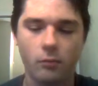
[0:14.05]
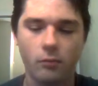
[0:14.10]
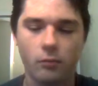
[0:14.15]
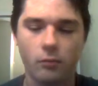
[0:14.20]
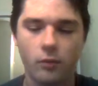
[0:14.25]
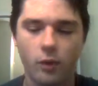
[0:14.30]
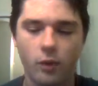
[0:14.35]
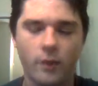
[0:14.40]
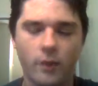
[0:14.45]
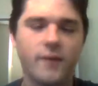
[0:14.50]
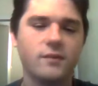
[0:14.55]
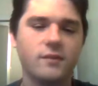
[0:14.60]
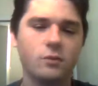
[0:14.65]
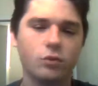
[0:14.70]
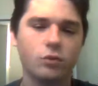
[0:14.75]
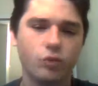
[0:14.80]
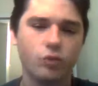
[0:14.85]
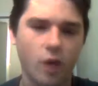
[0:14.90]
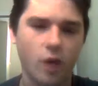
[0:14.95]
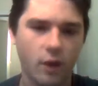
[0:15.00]
because he
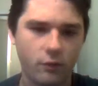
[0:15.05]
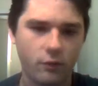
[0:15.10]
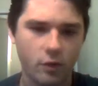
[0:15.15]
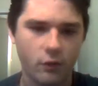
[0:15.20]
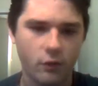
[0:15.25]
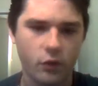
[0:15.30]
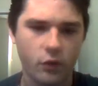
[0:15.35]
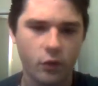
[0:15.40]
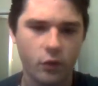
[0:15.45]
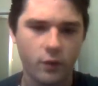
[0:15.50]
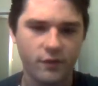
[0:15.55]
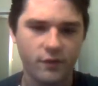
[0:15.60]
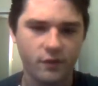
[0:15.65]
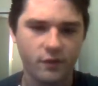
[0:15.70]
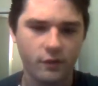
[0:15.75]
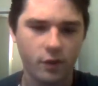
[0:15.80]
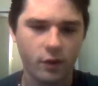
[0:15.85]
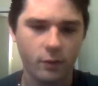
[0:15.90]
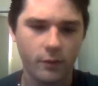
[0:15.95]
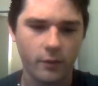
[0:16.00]
was drafted off the U.S.
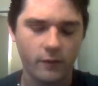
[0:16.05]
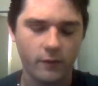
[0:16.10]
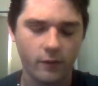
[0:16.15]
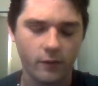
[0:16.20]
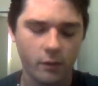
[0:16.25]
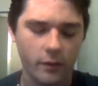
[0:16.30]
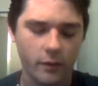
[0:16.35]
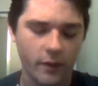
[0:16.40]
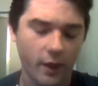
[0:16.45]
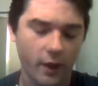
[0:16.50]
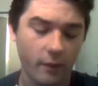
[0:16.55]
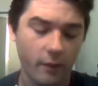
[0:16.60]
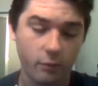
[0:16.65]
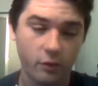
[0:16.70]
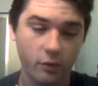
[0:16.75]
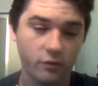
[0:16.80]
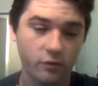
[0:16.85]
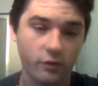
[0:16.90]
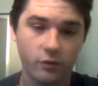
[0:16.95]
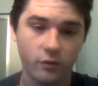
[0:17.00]
development team. I
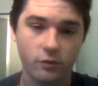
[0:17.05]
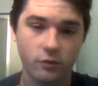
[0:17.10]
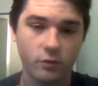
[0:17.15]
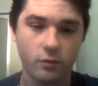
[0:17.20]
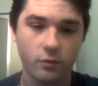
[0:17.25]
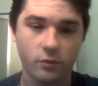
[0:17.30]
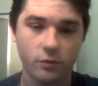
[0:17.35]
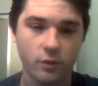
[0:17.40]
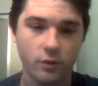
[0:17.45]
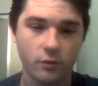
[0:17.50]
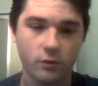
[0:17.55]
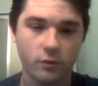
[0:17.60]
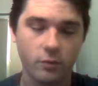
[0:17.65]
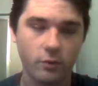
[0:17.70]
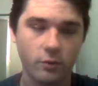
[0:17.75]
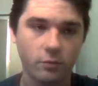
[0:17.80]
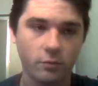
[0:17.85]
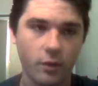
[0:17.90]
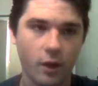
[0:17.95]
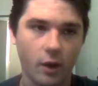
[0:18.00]
personally think juniors have too
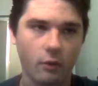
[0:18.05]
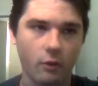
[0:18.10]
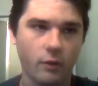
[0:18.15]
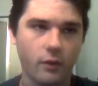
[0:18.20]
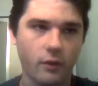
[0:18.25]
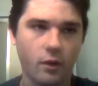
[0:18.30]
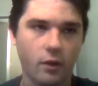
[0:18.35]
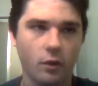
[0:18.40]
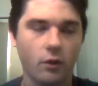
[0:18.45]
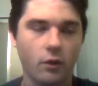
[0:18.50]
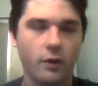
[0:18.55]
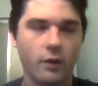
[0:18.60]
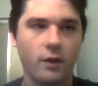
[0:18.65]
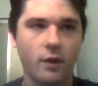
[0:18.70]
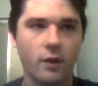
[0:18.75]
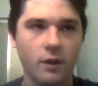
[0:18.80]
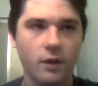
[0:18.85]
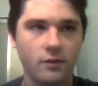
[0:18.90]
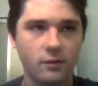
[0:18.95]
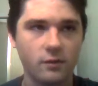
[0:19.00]
much power. I think a lot of
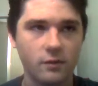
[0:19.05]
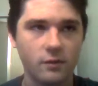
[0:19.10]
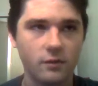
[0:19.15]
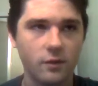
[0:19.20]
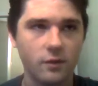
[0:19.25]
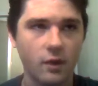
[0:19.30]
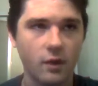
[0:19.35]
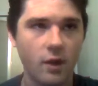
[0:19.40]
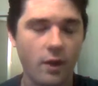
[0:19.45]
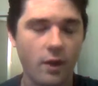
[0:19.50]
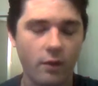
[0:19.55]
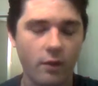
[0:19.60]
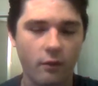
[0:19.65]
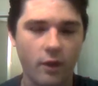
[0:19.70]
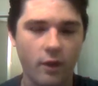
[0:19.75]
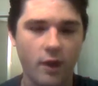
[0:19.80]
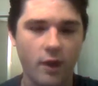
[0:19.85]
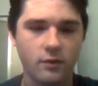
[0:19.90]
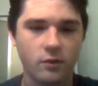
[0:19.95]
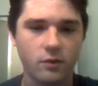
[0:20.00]
cases, they're
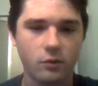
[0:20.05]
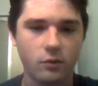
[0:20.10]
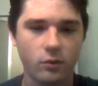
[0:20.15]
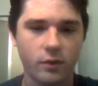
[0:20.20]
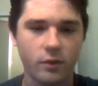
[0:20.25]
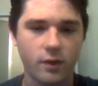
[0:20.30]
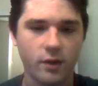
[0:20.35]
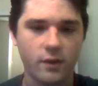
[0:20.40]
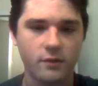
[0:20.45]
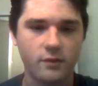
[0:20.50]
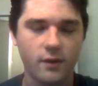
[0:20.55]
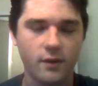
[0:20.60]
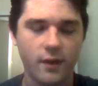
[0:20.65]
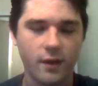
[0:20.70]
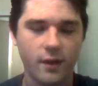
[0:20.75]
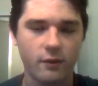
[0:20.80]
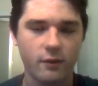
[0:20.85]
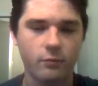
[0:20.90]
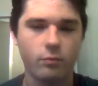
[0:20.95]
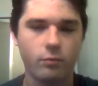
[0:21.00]
19-year-old kids that
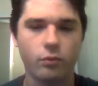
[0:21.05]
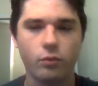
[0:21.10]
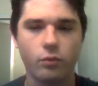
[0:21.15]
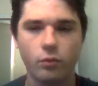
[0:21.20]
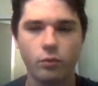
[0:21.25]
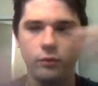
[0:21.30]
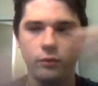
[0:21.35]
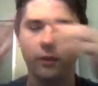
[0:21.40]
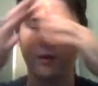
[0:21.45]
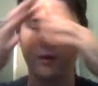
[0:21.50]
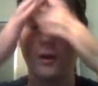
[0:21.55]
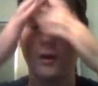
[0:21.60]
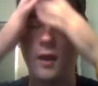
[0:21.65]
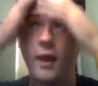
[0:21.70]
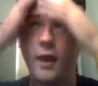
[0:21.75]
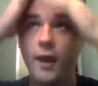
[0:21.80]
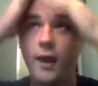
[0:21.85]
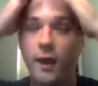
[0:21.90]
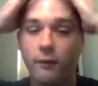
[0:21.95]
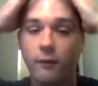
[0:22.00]
have proven
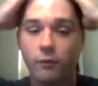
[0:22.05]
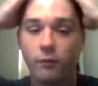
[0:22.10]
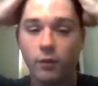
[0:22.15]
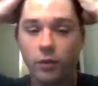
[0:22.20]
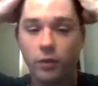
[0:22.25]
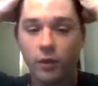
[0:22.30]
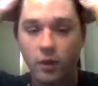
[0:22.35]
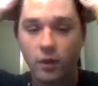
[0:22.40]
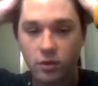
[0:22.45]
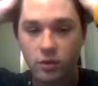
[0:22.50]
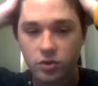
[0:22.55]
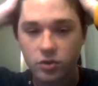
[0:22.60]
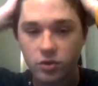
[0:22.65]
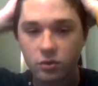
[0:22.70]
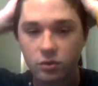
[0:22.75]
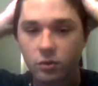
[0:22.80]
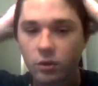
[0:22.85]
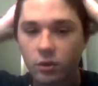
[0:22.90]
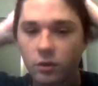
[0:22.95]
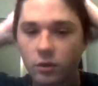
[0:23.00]
everything in
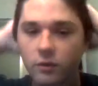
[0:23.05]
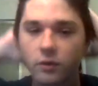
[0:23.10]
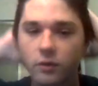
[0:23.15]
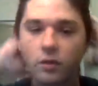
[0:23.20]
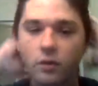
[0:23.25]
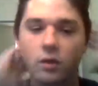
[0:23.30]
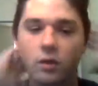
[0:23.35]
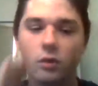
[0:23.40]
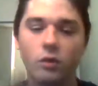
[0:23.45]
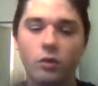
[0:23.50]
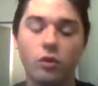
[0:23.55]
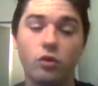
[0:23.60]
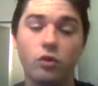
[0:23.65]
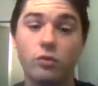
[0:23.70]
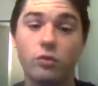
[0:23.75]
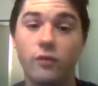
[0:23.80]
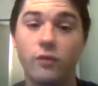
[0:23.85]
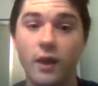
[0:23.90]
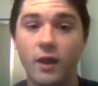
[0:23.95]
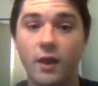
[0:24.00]
juniors and, could
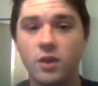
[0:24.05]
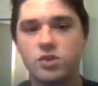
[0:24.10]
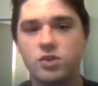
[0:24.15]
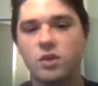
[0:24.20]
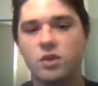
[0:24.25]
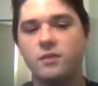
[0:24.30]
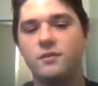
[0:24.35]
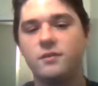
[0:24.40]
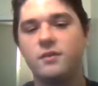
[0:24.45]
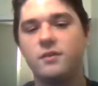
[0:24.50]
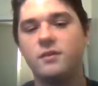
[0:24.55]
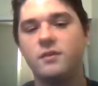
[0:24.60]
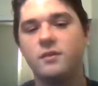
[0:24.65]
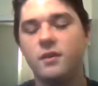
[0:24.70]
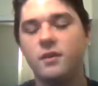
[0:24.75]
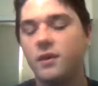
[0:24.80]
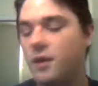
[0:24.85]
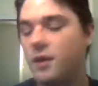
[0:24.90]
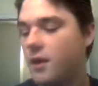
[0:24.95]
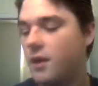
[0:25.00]
use AHL
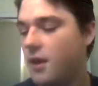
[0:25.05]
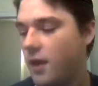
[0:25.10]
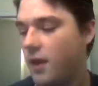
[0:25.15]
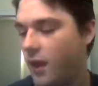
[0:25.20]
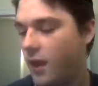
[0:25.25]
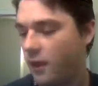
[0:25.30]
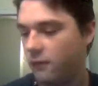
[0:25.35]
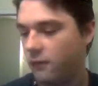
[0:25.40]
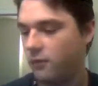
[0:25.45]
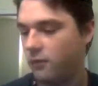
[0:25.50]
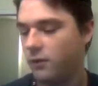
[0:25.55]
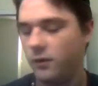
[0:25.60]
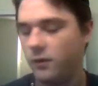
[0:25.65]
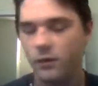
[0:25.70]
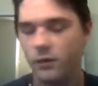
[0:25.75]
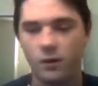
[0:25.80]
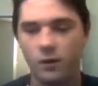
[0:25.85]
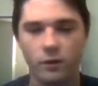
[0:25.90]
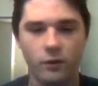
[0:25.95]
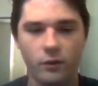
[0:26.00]
seasoning, and due
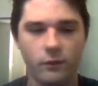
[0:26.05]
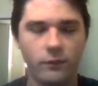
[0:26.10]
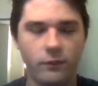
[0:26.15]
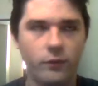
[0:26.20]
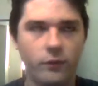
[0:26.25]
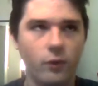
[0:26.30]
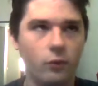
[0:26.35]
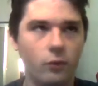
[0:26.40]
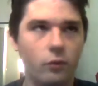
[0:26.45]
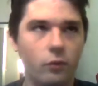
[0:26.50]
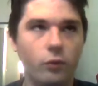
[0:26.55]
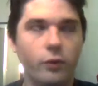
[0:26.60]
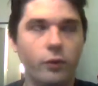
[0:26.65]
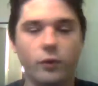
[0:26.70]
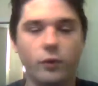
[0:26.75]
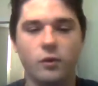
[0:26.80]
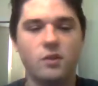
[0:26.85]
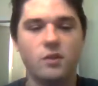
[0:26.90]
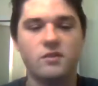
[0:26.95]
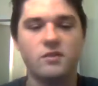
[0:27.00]
to, the
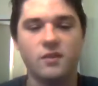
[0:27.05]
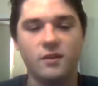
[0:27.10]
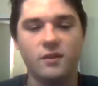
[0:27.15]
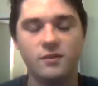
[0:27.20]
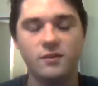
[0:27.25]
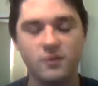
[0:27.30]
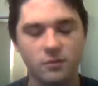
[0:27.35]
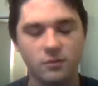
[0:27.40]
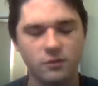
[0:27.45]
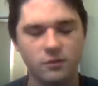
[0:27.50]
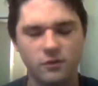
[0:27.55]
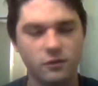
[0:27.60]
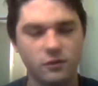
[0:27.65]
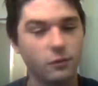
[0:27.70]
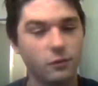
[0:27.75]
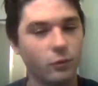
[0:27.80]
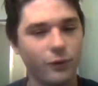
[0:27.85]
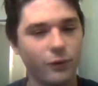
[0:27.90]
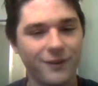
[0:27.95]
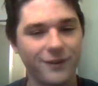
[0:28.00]
ludicrousness, which
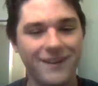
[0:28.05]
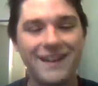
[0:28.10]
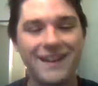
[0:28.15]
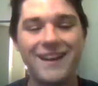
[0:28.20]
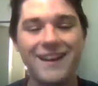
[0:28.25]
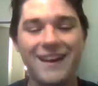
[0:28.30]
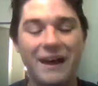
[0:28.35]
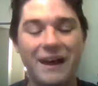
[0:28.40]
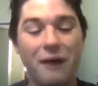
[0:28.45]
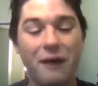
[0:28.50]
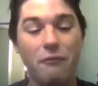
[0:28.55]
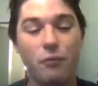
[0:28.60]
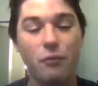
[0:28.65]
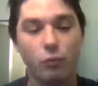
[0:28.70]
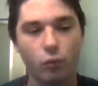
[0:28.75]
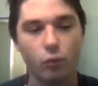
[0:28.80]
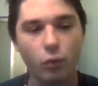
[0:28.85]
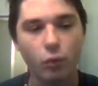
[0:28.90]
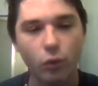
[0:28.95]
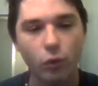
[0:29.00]
isn't a word, of the
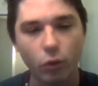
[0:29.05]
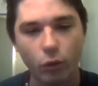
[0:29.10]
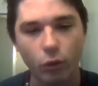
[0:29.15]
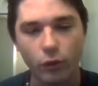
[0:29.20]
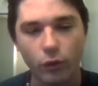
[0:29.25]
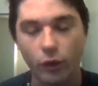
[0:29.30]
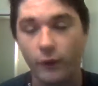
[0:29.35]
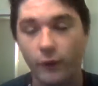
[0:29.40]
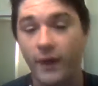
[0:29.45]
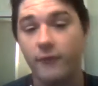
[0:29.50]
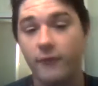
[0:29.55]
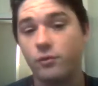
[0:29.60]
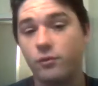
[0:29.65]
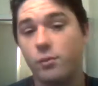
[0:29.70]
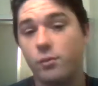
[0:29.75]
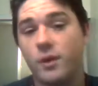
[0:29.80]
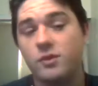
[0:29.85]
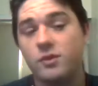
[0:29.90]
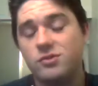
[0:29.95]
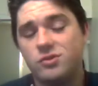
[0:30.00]
rule, they have to
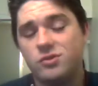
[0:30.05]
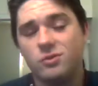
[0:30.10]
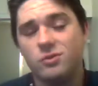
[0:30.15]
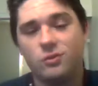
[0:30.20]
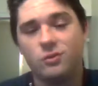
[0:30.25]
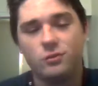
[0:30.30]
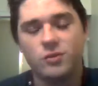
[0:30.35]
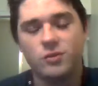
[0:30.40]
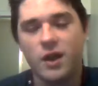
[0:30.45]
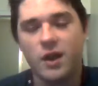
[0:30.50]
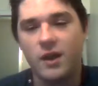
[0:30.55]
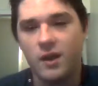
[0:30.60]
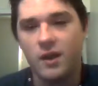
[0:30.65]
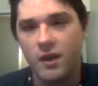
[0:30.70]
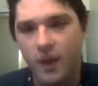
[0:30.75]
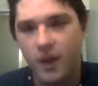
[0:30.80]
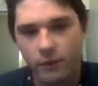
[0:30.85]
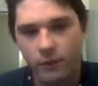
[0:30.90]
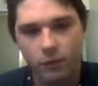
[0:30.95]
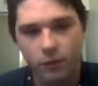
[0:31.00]
go back to juniors, which I
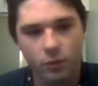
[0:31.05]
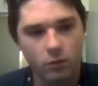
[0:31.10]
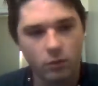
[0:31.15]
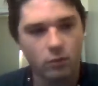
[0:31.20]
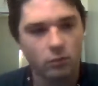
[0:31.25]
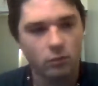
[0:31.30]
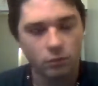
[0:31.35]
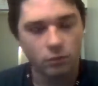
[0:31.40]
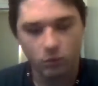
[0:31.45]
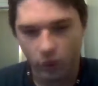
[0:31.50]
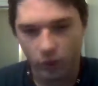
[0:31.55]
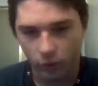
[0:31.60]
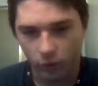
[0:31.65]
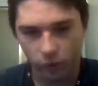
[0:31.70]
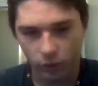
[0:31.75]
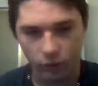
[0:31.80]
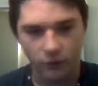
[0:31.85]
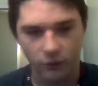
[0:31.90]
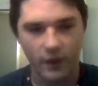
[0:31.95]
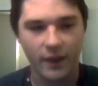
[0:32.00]
never
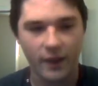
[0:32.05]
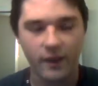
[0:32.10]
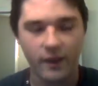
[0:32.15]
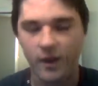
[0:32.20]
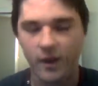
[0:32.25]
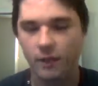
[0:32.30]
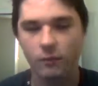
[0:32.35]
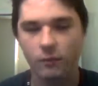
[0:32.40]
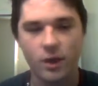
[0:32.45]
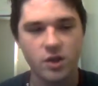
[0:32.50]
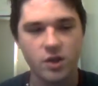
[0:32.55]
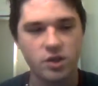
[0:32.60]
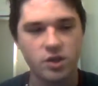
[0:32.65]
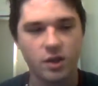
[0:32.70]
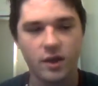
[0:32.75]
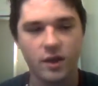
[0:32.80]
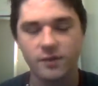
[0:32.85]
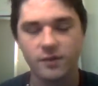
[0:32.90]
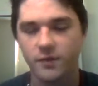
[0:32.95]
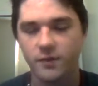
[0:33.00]
understood. I can't
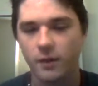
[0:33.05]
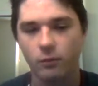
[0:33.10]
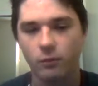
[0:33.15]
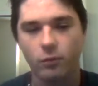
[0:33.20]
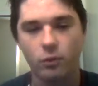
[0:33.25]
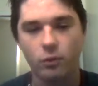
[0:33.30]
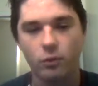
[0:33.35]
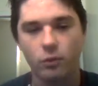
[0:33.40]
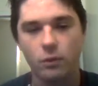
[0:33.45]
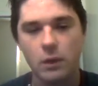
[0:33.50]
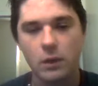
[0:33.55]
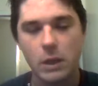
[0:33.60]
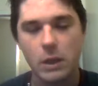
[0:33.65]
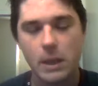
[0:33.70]
rationalize that rule.